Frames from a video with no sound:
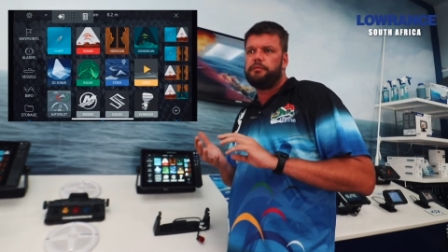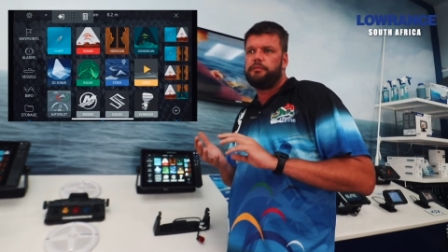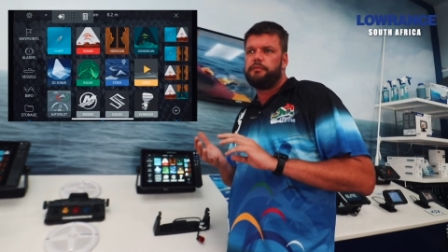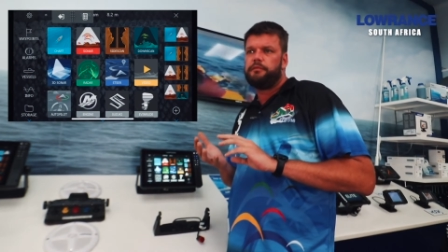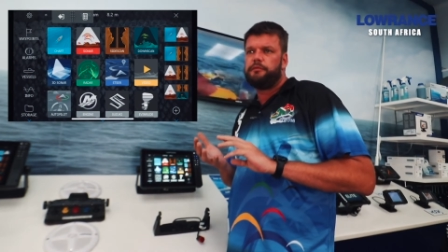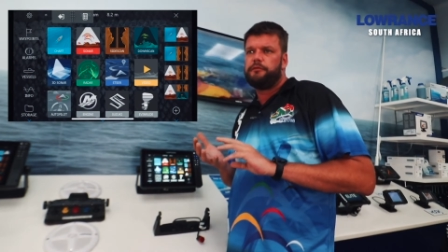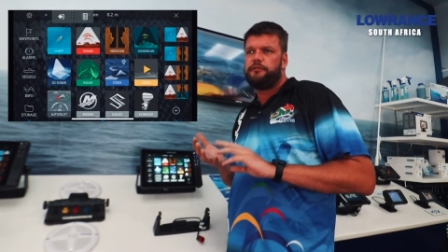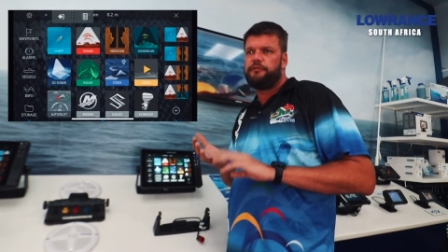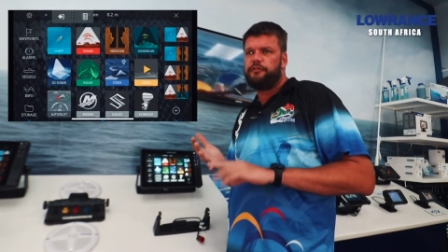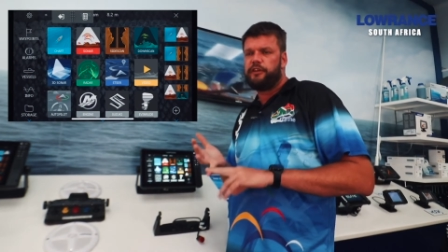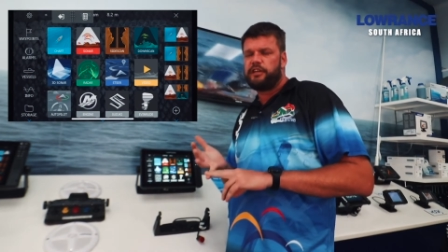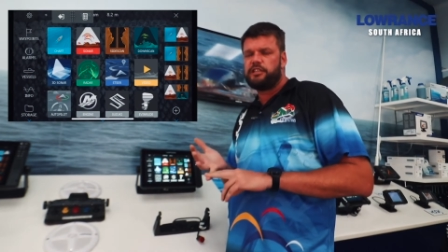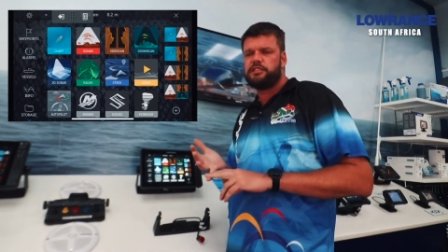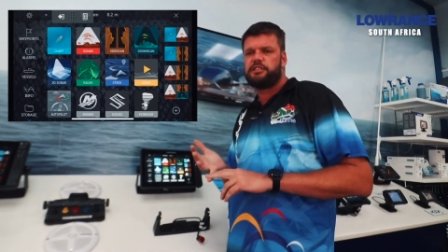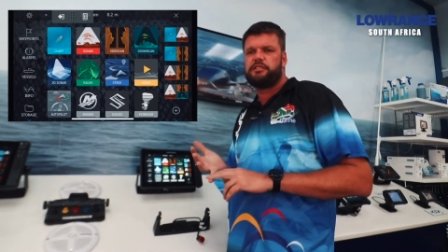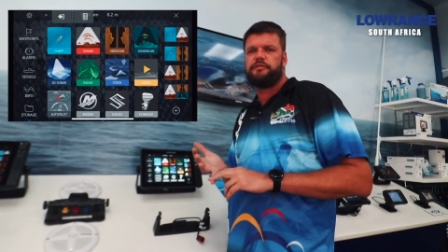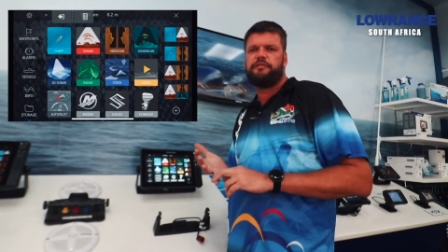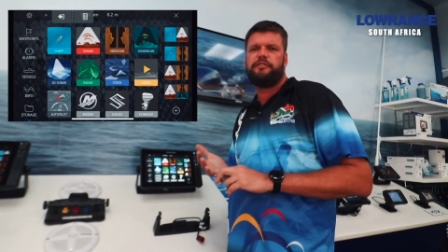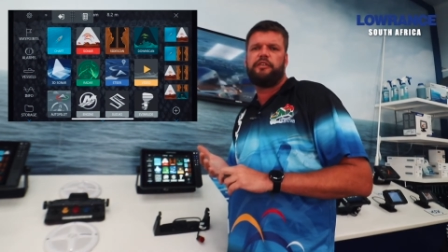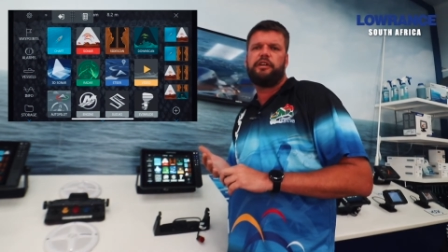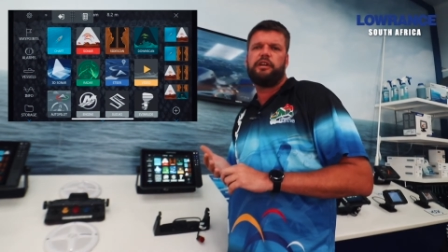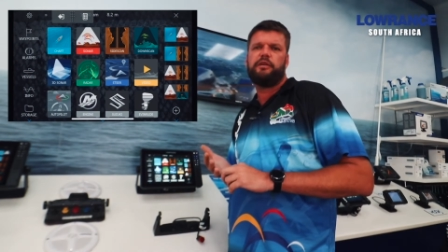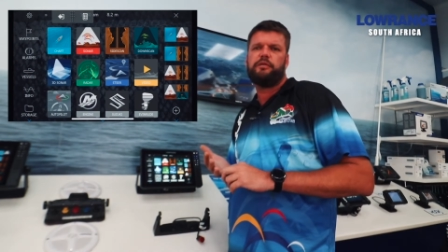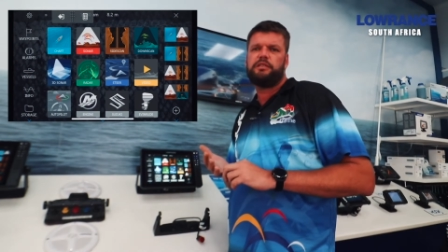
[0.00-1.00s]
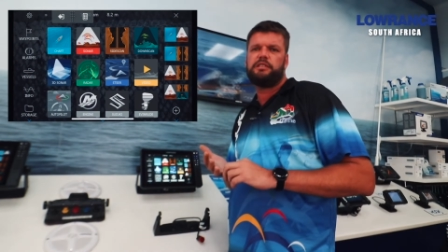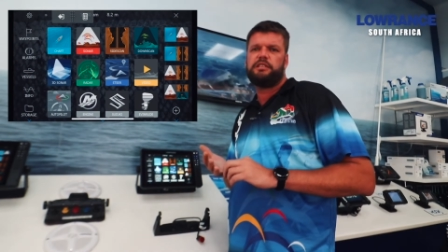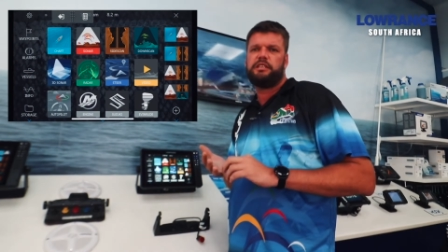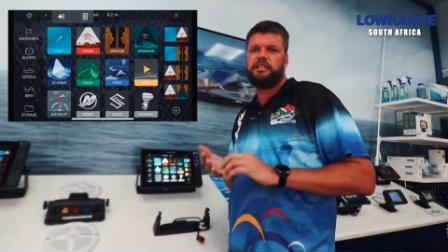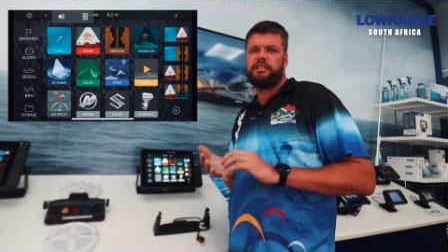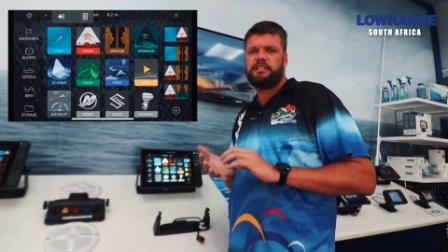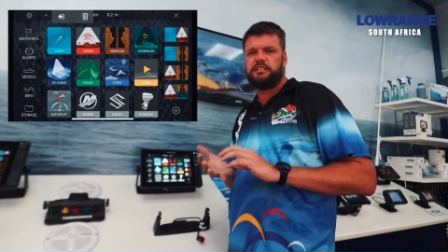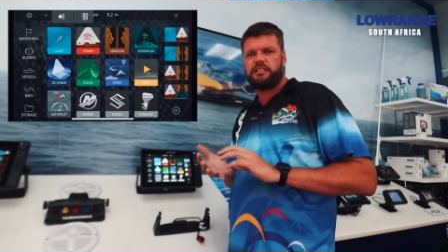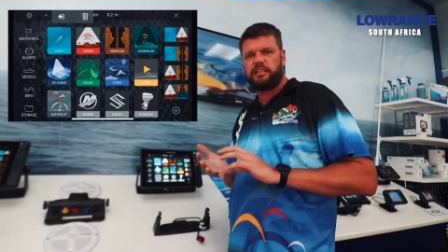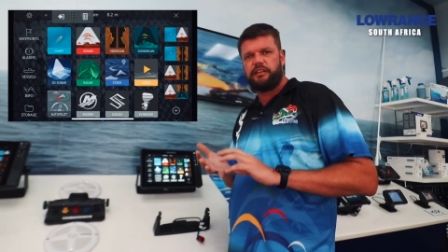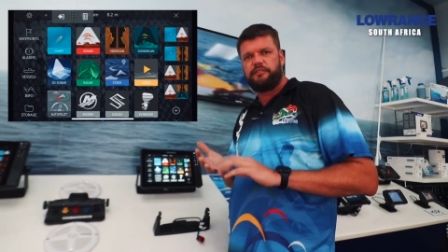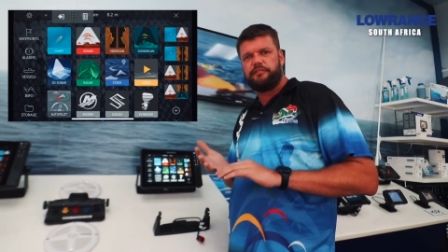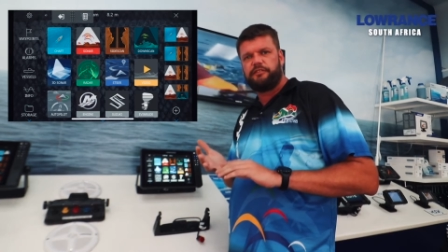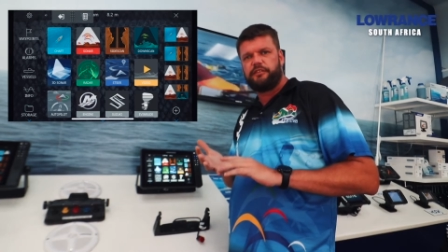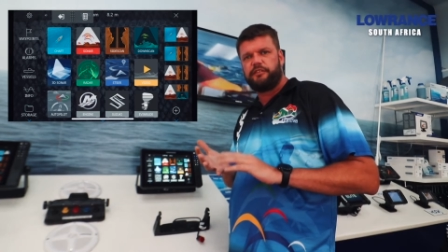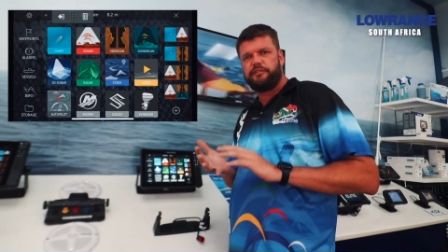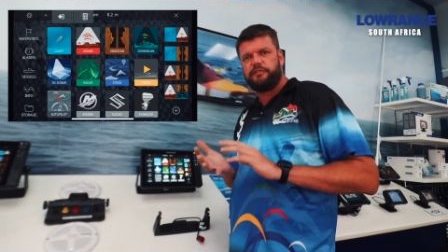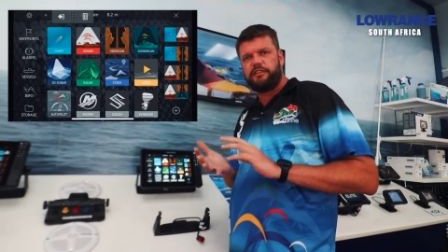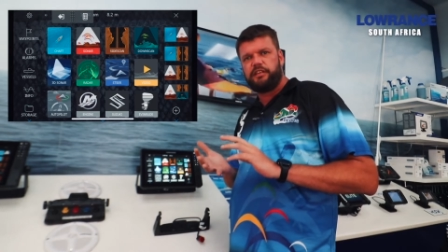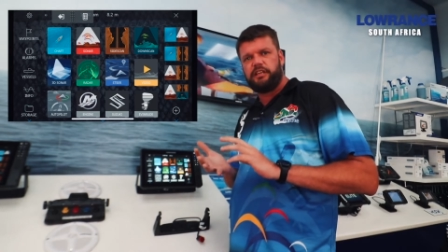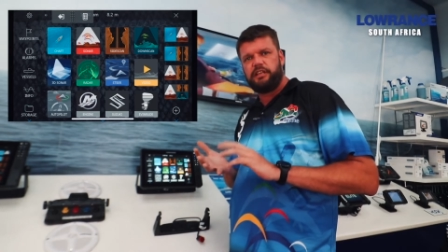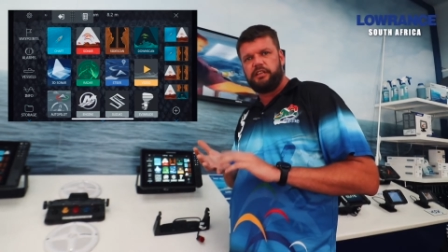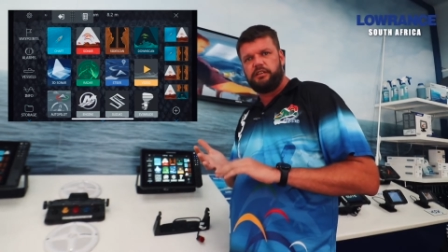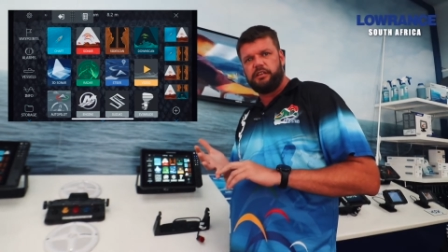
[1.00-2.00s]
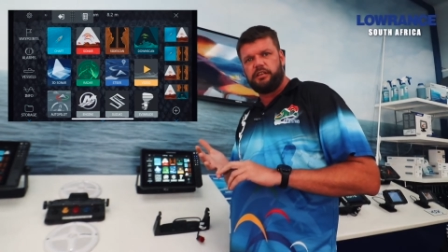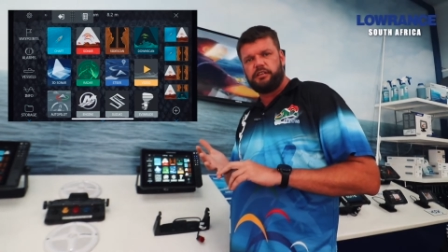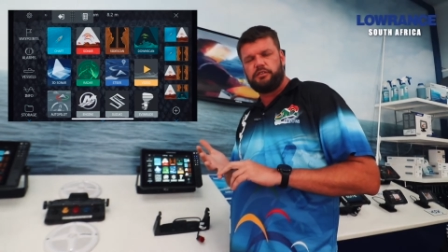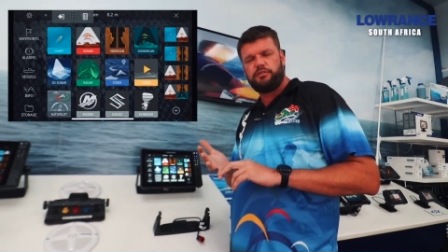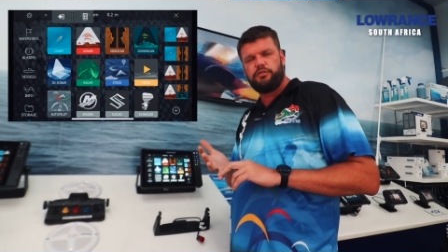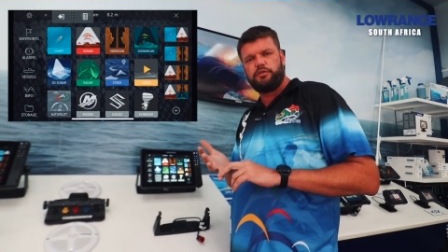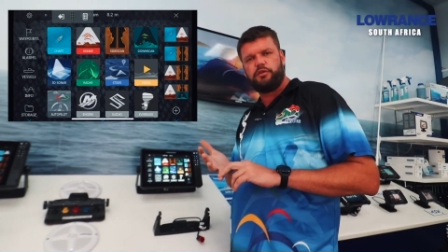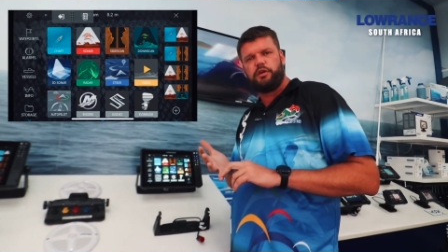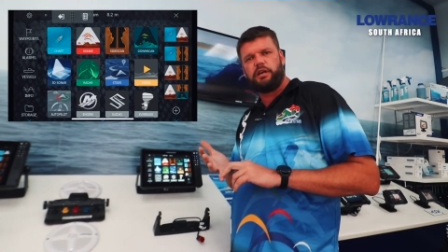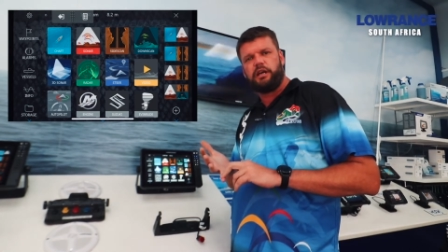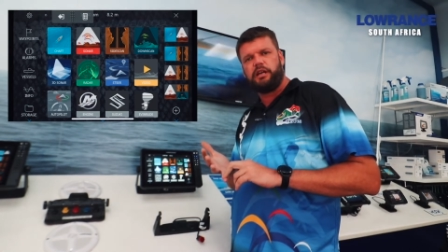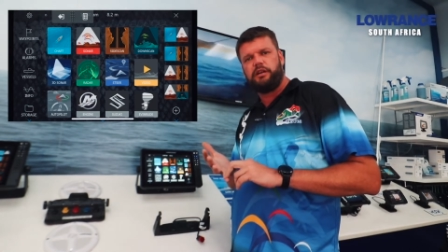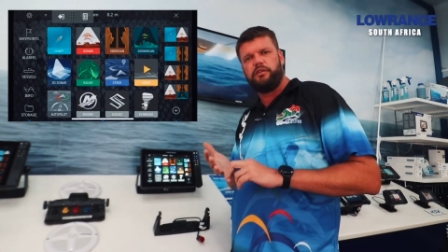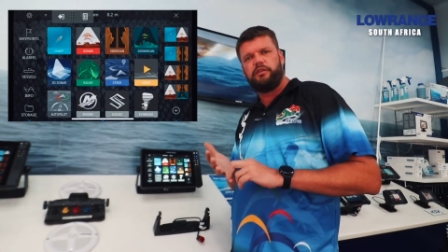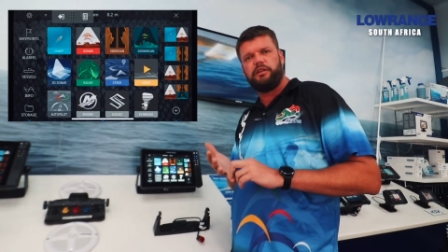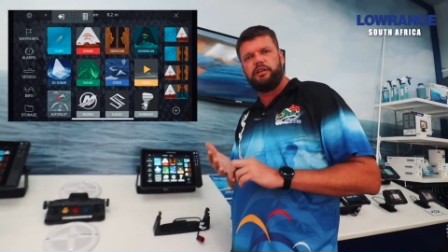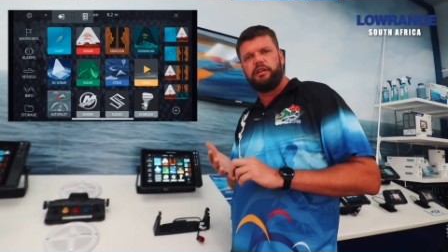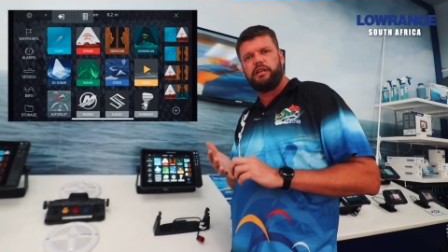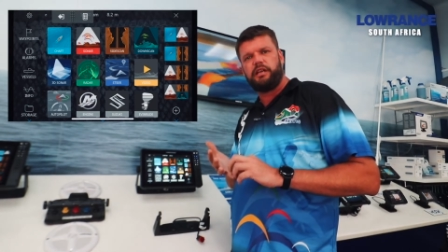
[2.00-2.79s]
fixed frequencies at 50 and 200,